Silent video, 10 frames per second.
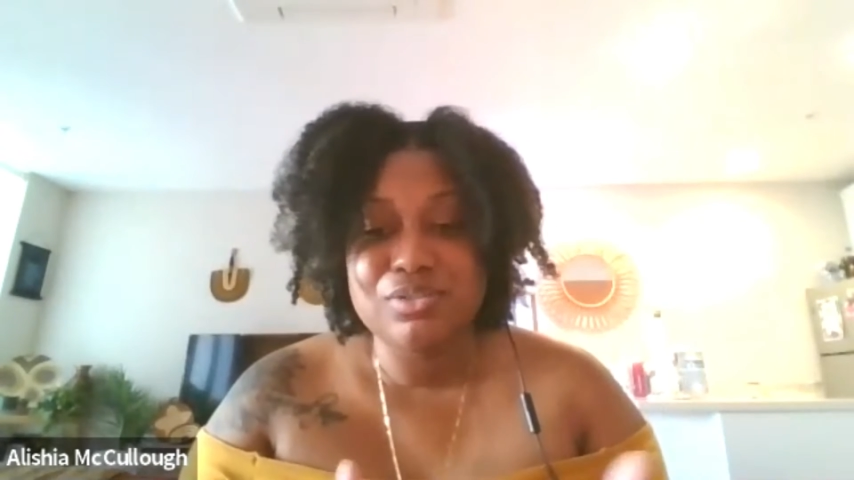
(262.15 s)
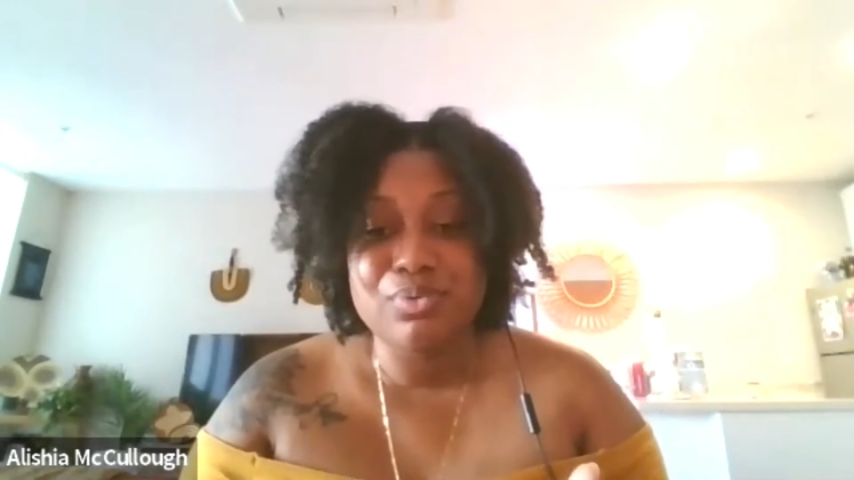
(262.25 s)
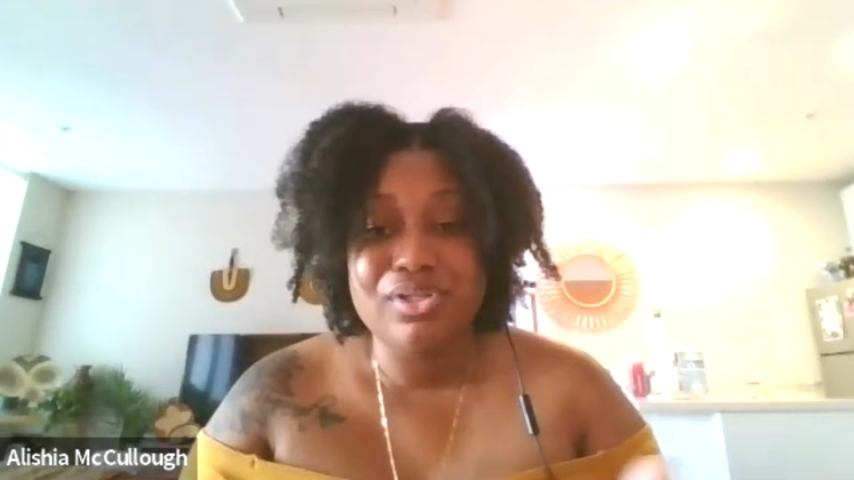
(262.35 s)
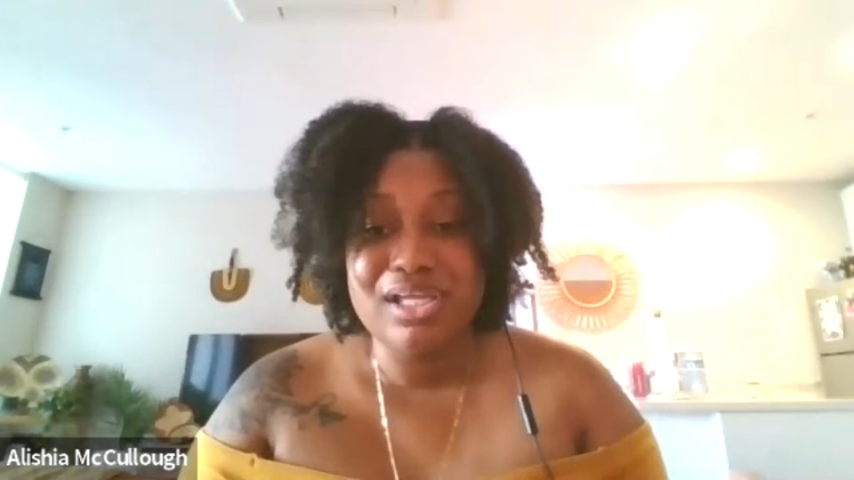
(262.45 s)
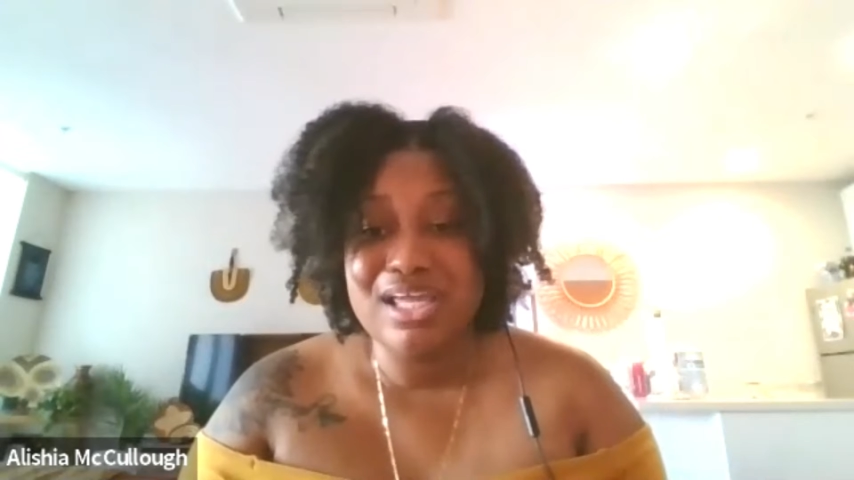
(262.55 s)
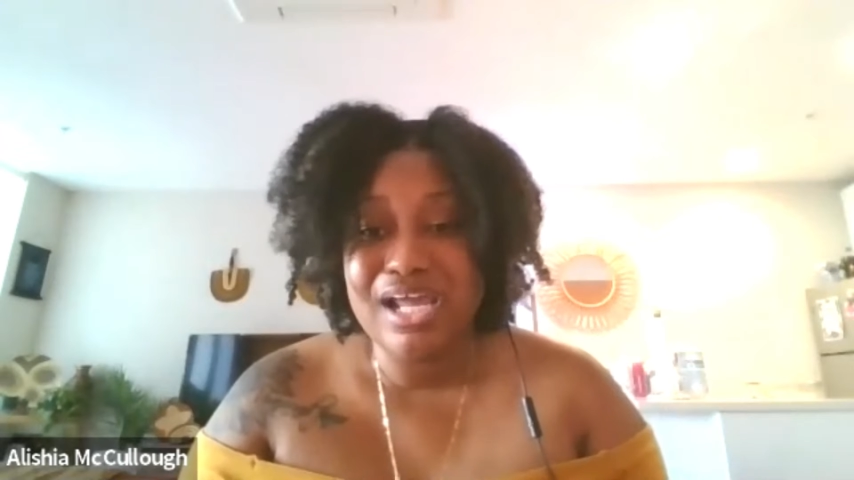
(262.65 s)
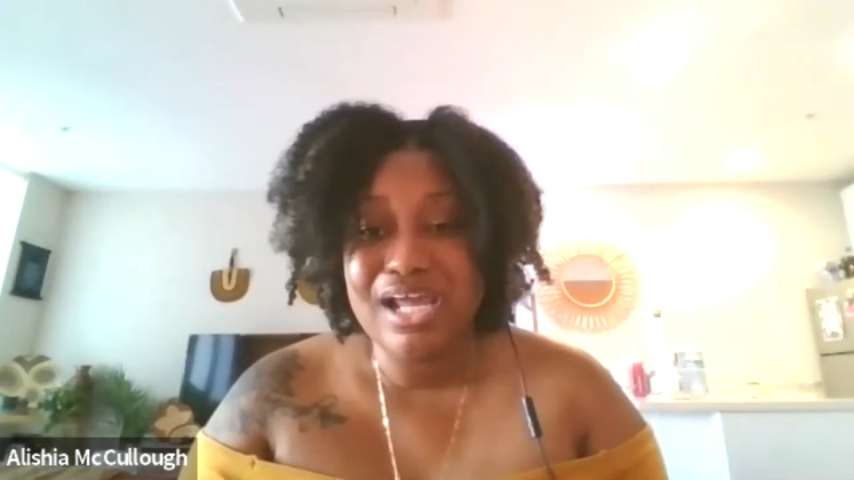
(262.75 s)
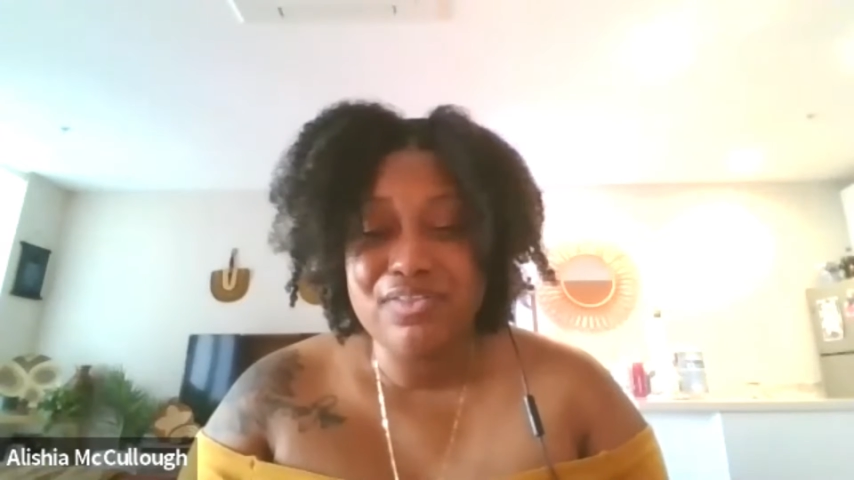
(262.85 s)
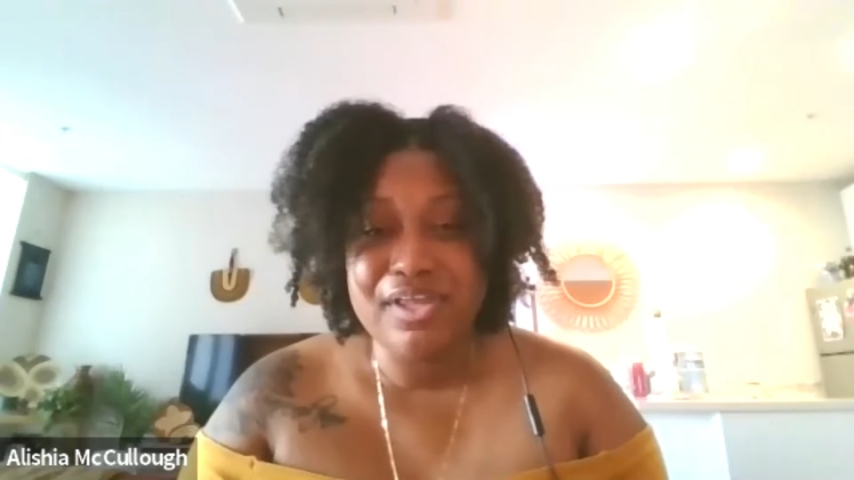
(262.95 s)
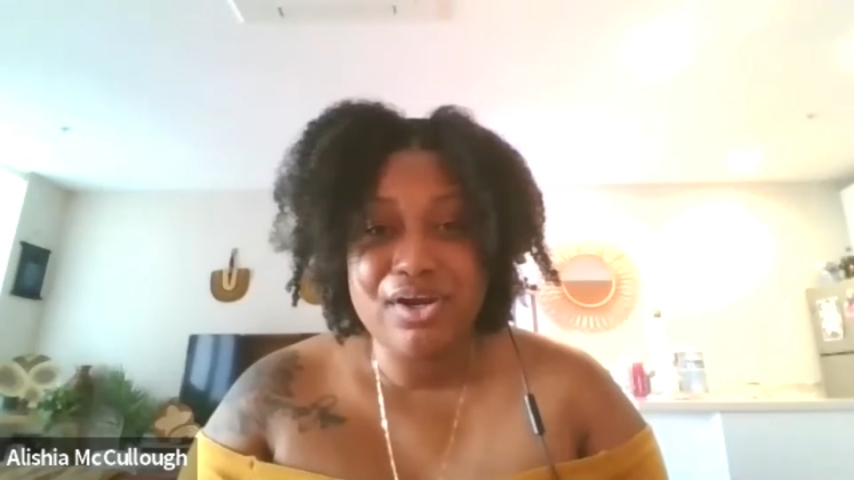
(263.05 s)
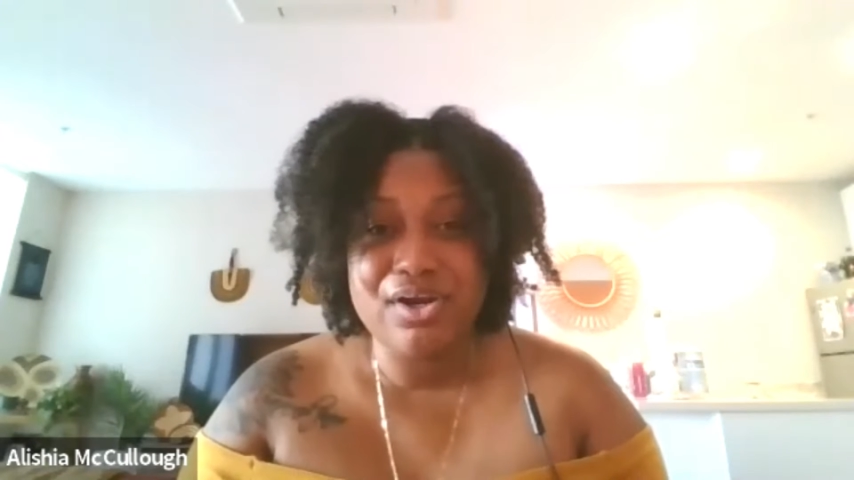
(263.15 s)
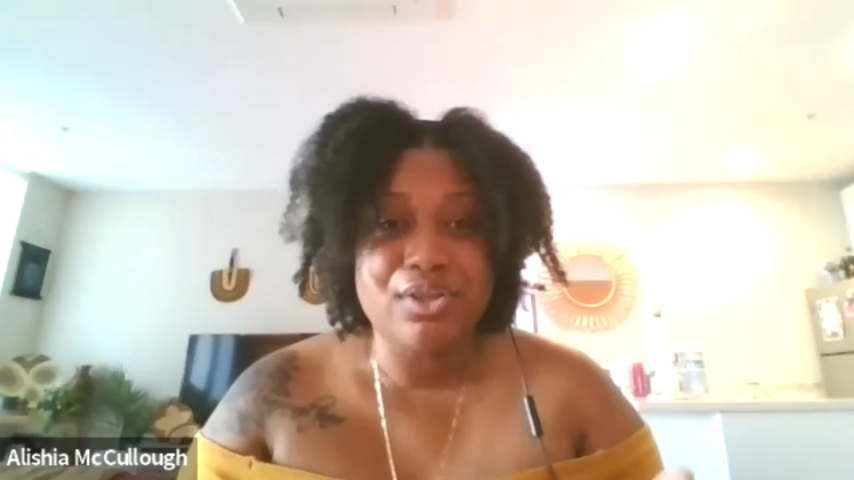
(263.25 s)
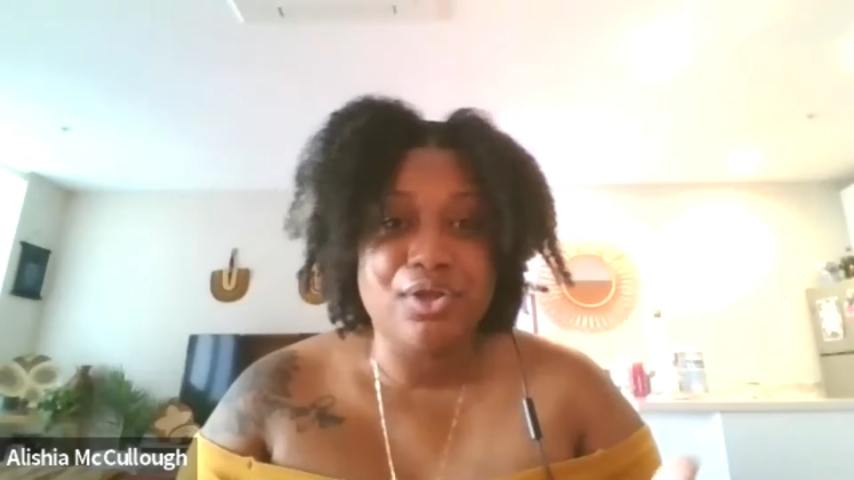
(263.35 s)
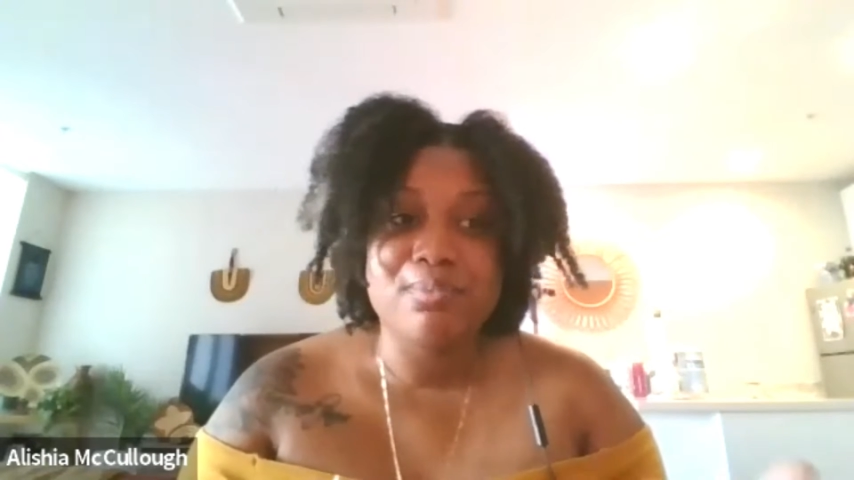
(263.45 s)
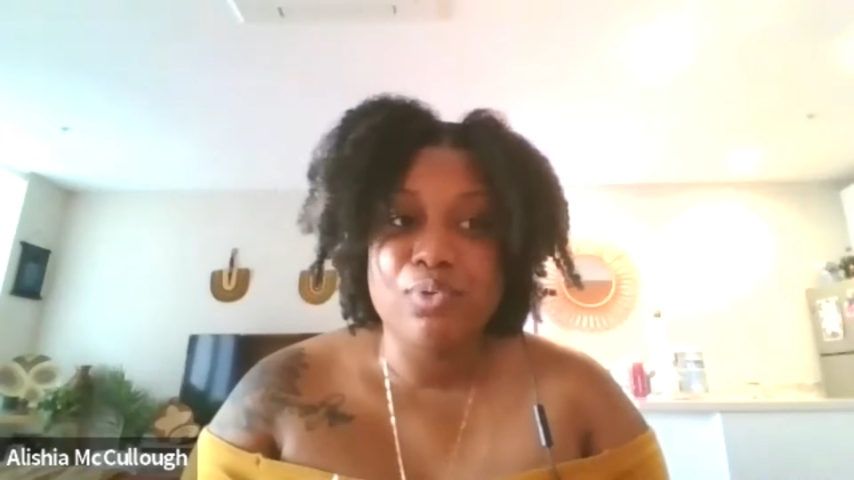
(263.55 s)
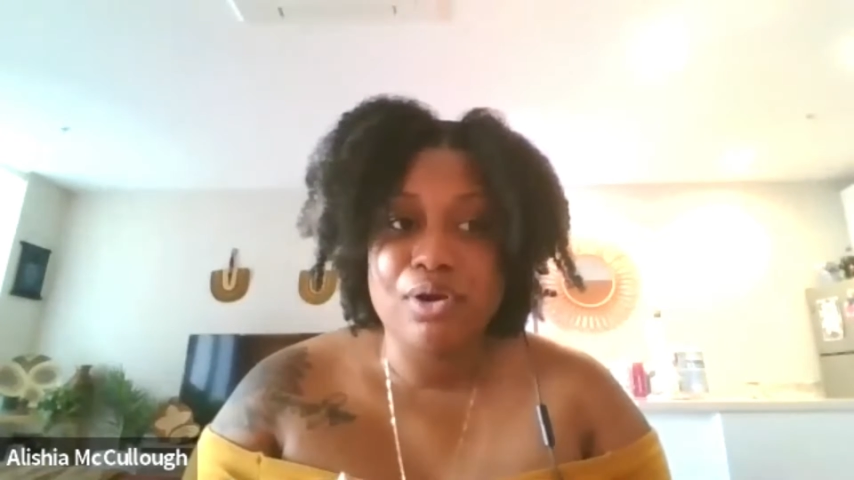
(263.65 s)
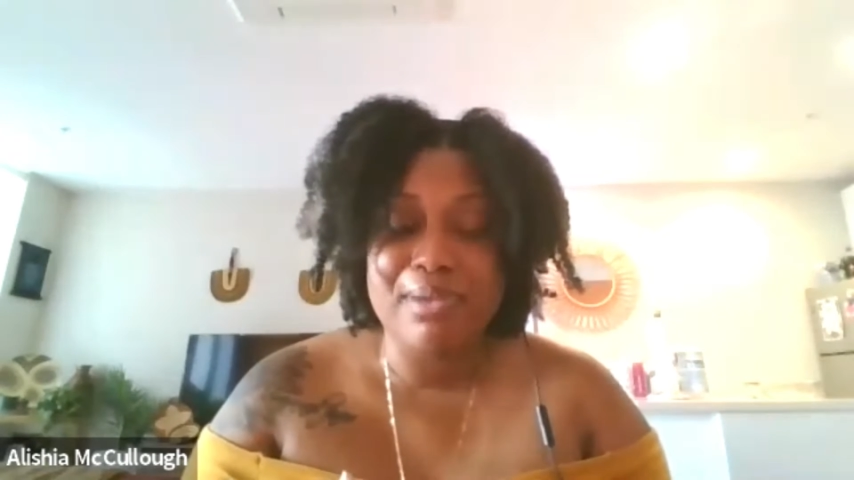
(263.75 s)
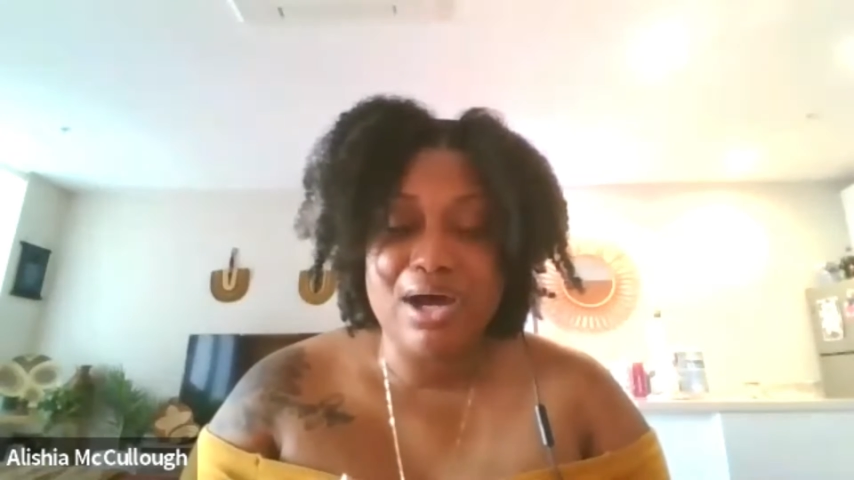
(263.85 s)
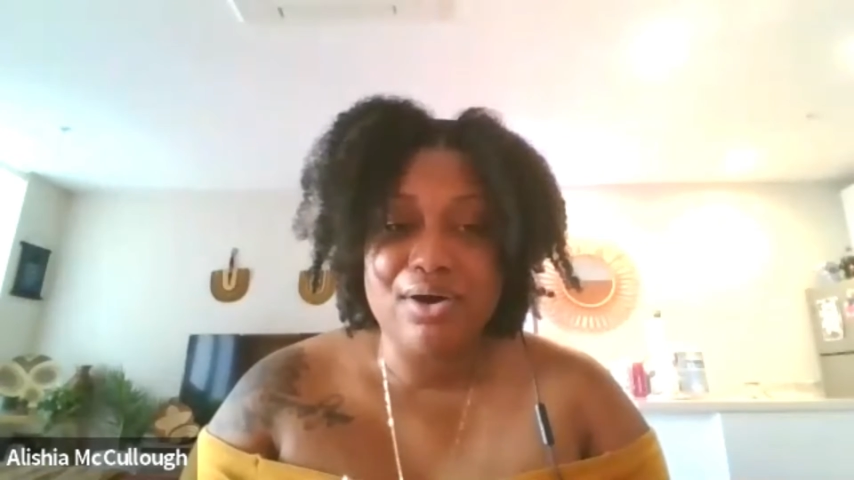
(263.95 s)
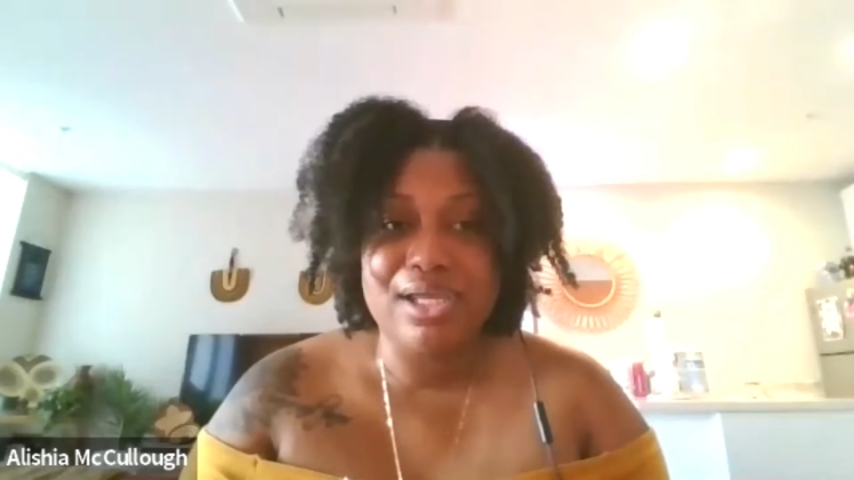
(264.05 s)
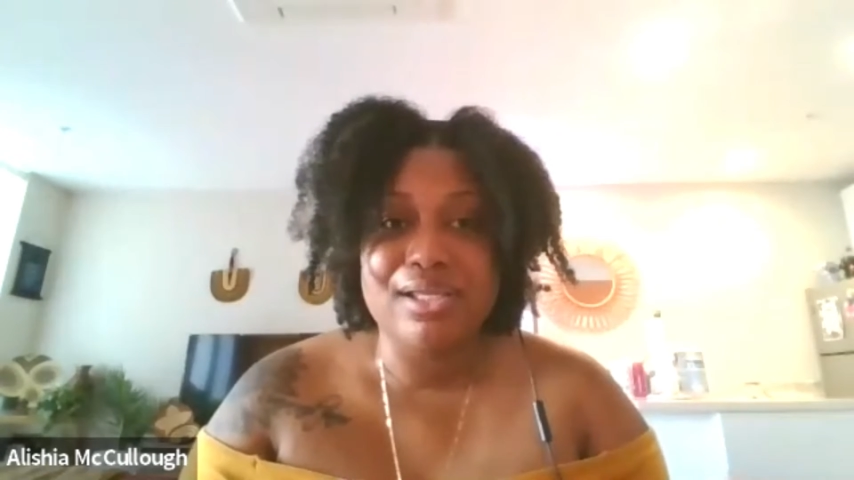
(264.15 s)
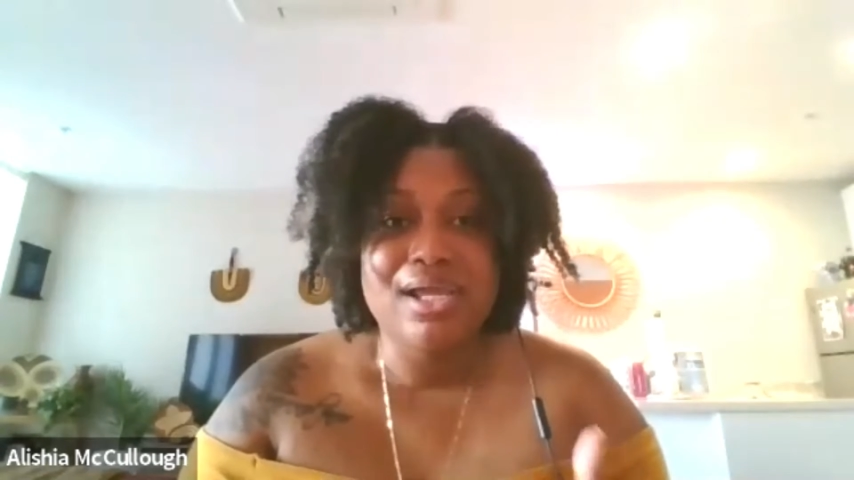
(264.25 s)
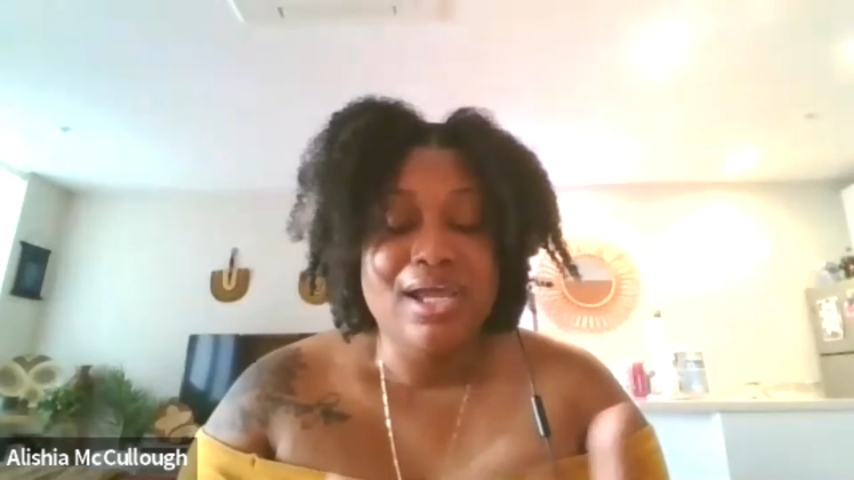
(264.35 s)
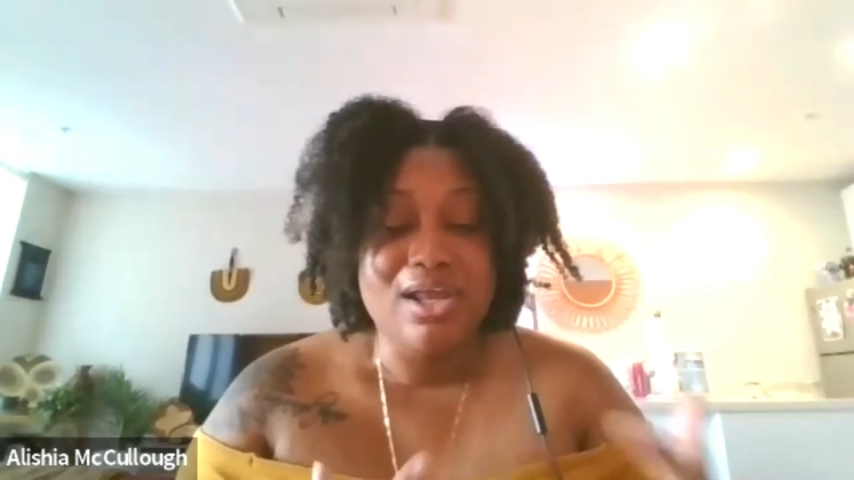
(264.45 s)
to really get out there and learn more about it.